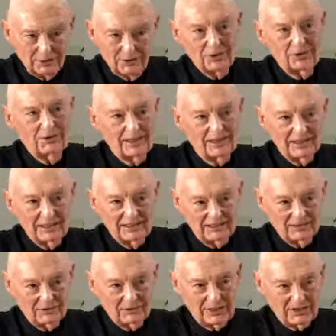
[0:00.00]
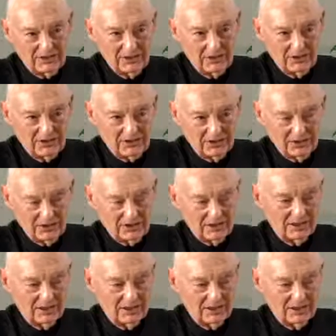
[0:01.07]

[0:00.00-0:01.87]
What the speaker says: usually get stress ulcers.